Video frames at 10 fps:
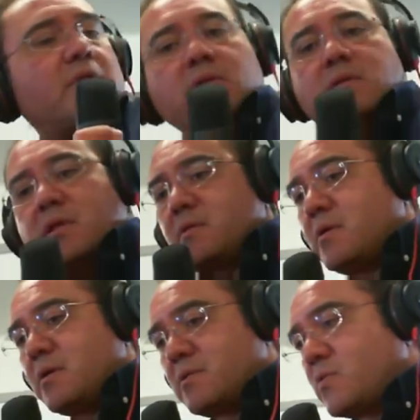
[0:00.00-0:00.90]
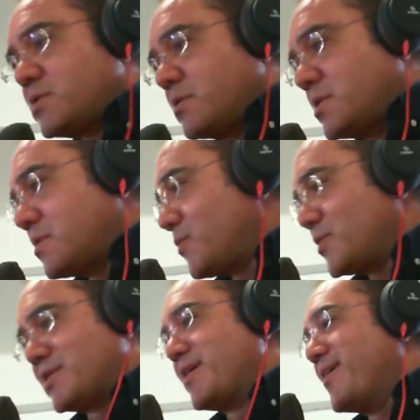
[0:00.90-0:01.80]
That question is
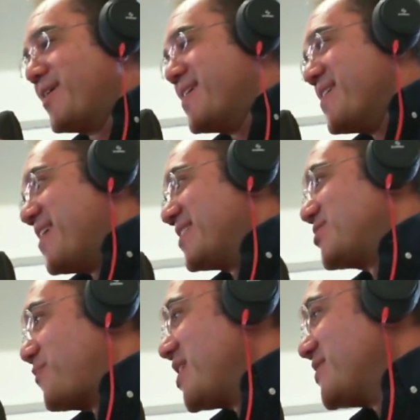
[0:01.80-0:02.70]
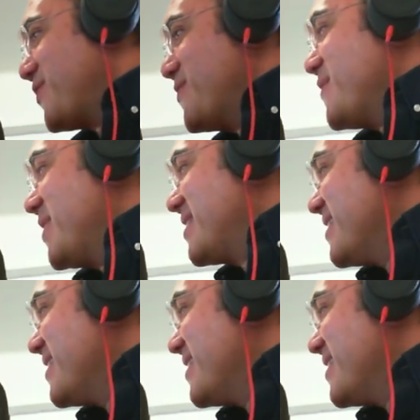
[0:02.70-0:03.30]
always a surprise for me, but